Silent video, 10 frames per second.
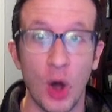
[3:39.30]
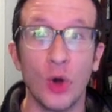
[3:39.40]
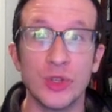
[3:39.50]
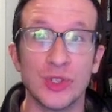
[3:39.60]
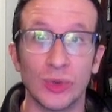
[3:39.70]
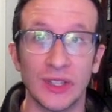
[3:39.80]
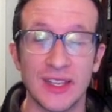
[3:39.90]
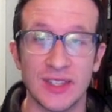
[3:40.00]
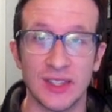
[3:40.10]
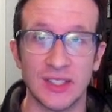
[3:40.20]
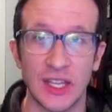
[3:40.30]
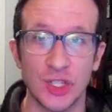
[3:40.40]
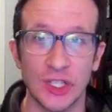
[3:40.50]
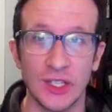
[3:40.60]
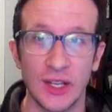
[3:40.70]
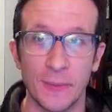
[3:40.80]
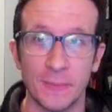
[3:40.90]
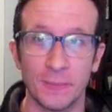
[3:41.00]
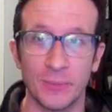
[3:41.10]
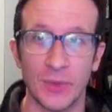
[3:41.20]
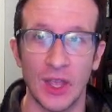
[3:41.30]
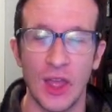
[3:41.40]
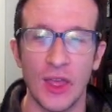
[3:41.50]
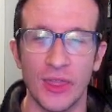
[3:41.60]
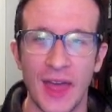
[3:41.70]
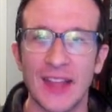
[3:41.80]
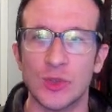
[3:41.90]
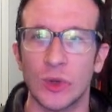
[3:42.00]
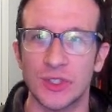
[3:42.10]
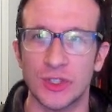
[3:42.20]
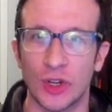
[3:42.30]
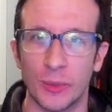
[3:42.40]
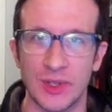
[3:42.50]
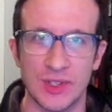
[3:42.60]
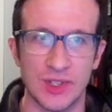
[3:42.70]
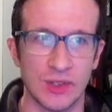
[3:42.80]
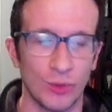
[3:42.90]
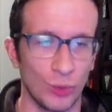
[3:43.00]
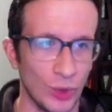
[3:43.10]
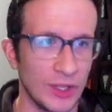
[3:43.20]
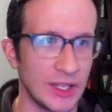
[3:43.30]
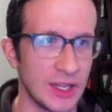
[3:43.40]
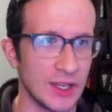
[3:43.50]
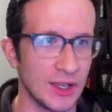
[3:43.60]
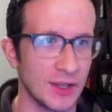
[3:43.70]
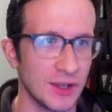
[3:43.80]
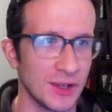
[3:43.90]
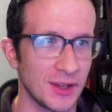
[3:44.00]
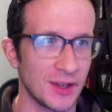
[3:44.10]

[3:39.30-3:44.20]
post-releasing the tension, that's what determines really